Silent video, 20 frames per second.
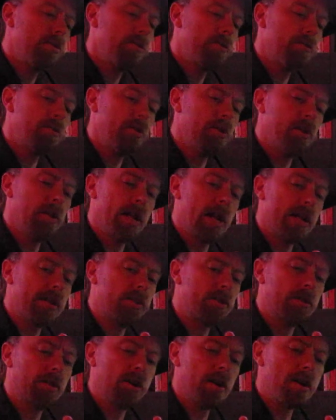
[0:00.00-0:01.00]
Really nice
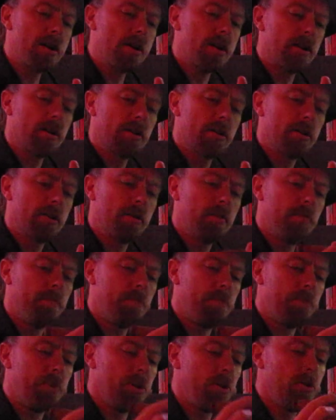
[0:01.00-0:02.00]
cigar.
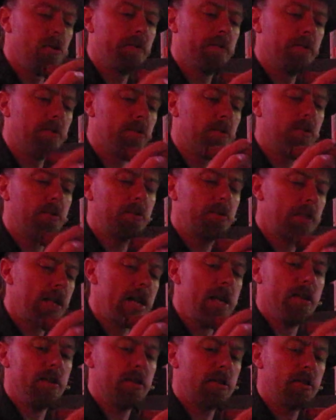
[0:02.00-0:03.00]
Beautiful
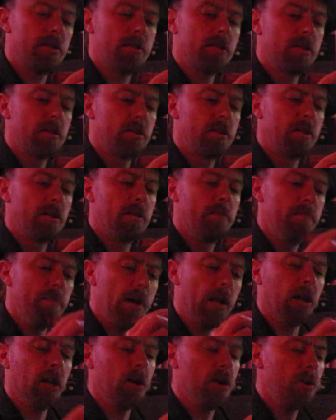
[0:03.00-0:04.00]
taste.
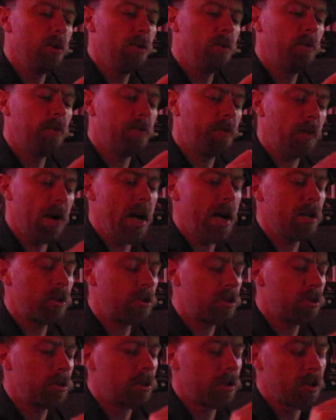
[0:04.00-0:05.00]
Mellow,
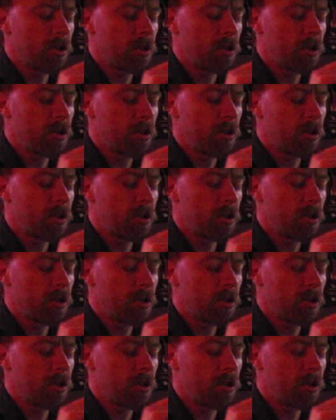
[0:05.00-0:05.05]
fresh.